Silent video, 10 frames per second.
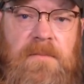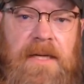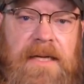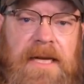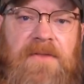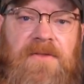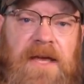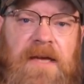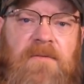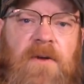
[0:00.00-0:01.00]
and again,
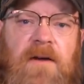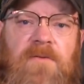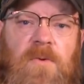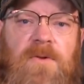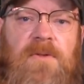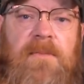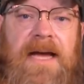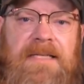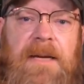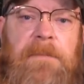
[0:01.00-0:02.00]
think of Ralph Northam
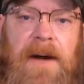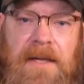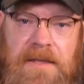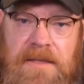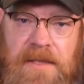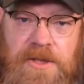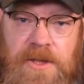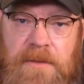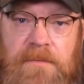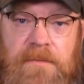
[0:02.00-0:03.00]
as a politician.